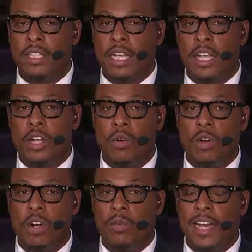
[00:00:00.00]
second
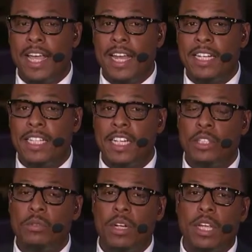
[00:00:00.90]
quarter when they had a chance
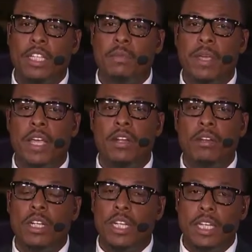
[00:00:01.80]
to really expand
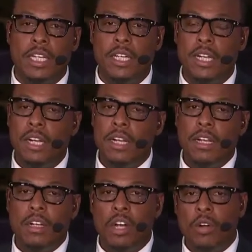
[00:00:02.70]
on the lead.
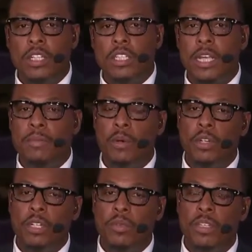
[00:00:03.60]
Golden State
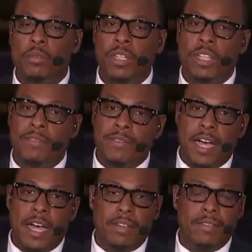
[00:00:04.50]
pulled it within
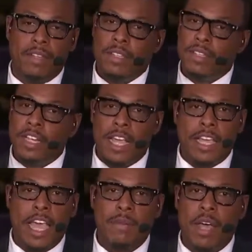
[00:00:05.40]
five. Then they
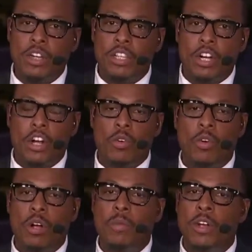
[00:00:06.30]
came out in the third
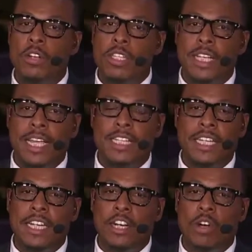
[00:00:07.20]
quarter, went on this
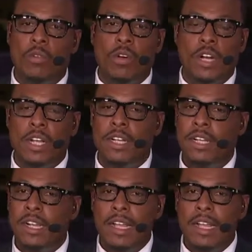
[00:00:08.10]
18-0 run,